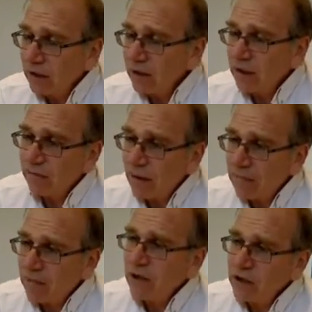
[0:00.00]
The
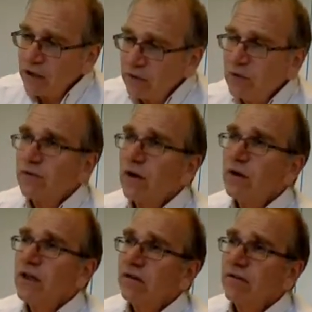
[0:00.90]
evaporation was
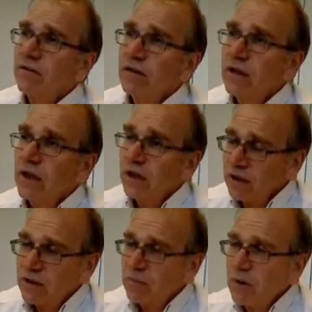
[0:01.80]
very different,
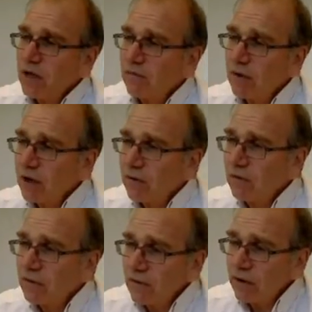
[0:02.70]
the speed of
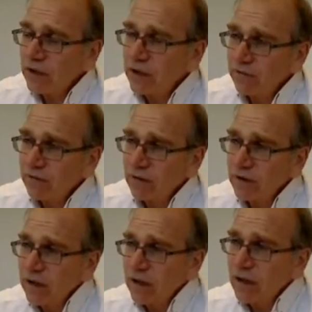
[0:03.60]
runoff was very
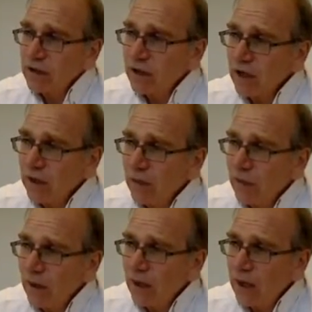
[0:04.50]
different.
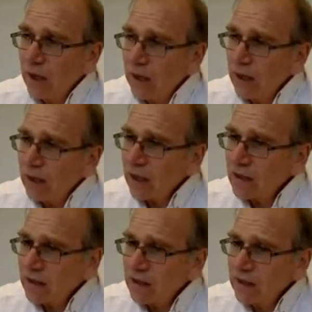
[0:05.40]
So
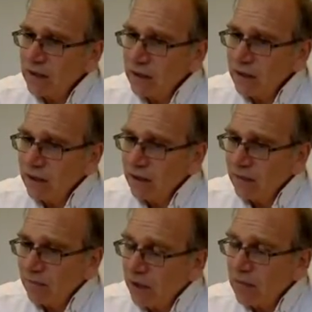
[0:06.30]
that has
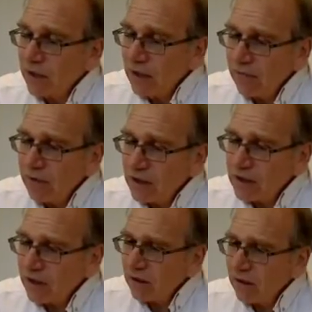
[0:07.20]
both given
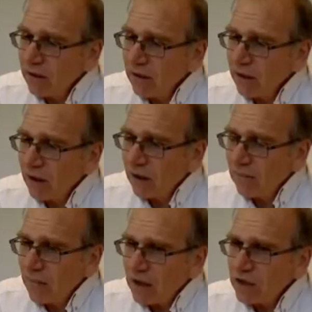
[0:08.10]
a
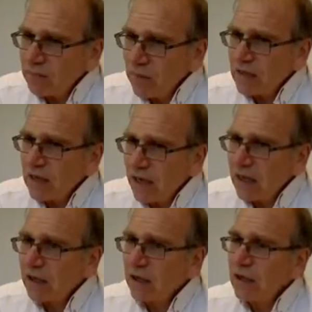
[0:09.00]
much better
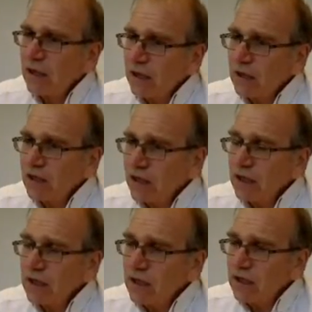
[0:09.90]
handle on the
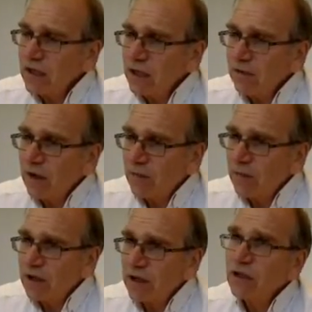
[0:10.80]
uncertainty of our
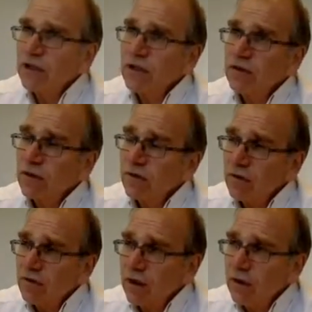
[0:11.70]
predictions of
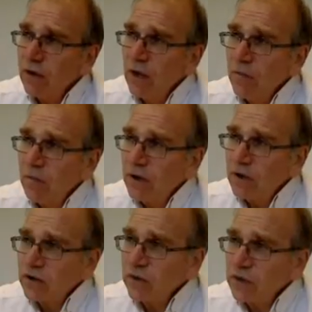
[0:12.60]
river flow, but
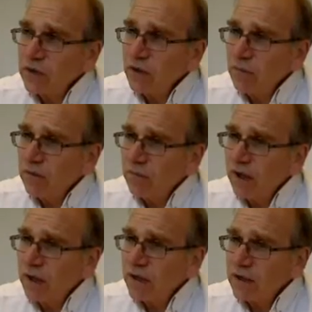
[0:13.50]
has also
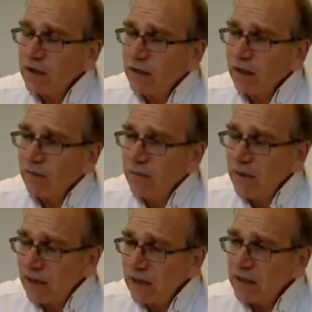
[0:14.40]
provided a
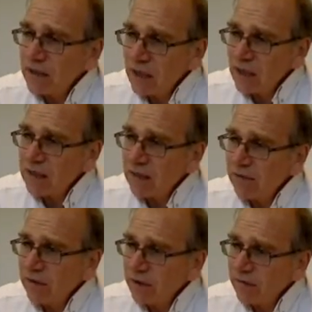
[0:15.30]
big
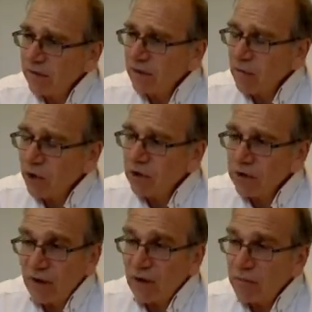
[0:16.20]
incentive for the model
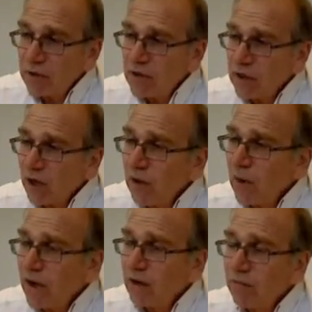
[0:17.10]
developers to go
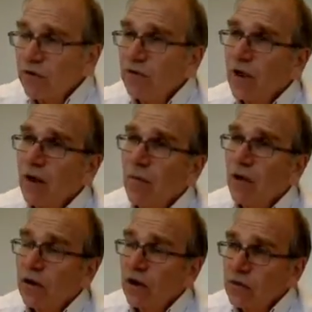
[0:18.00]
away and improve
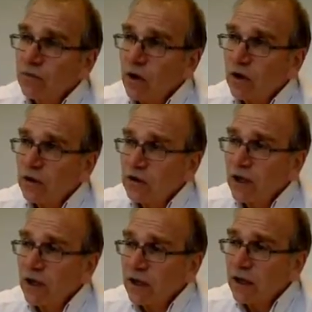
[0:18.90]
those
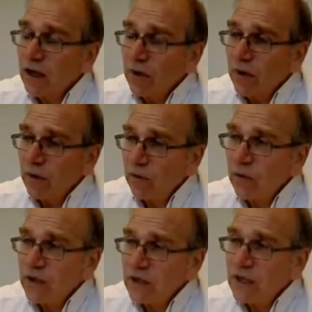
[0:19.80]
models. And we are
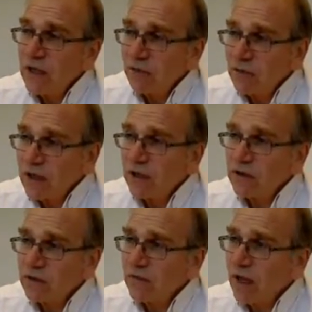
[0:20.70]
already seeing the
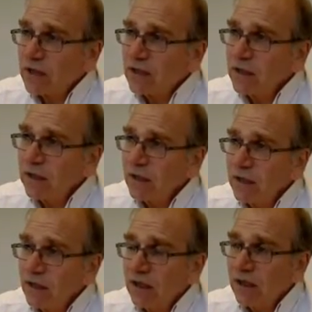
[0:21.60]
results of that
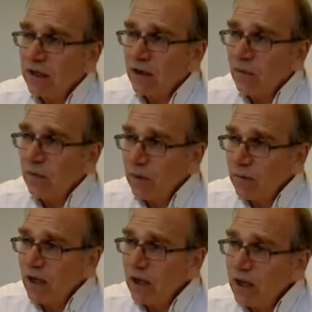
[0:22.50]
in what we
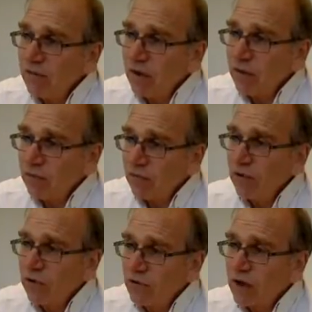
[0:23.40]
believe are
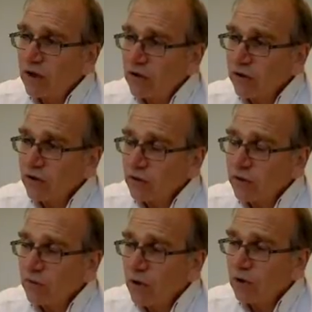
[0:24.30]
improved
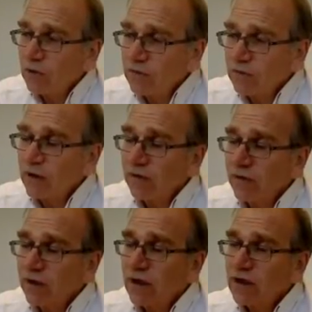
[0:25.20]
hydrological models for
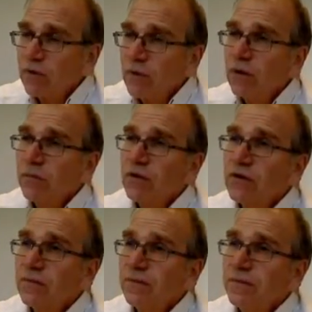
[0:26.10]
this
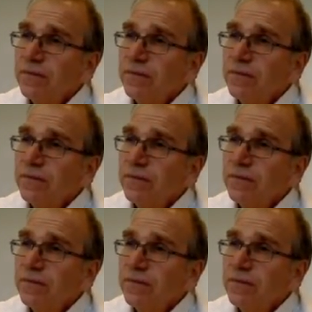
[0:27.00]
purpose.